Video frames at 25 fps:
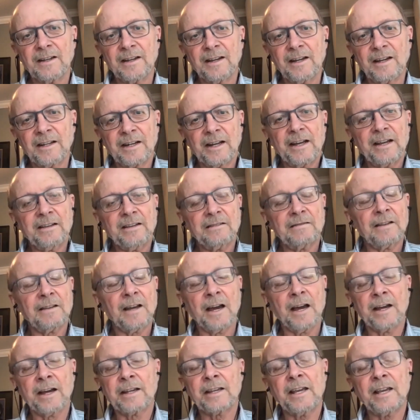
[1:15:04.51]
And
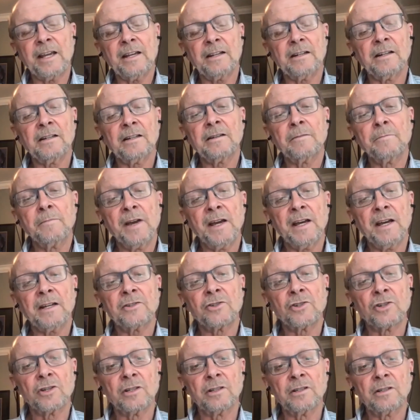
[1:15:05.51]
I cannot
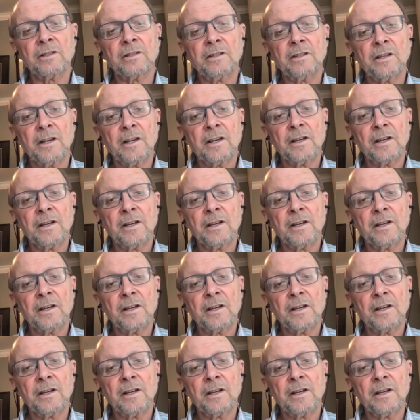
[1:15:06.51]
imagine